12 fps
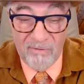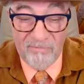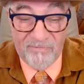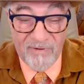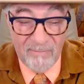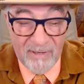
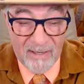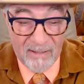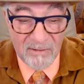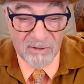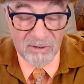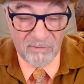
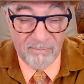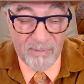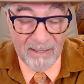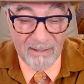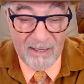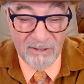females,
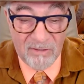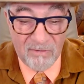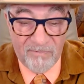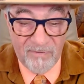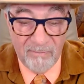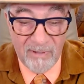biological
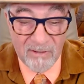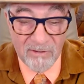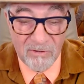females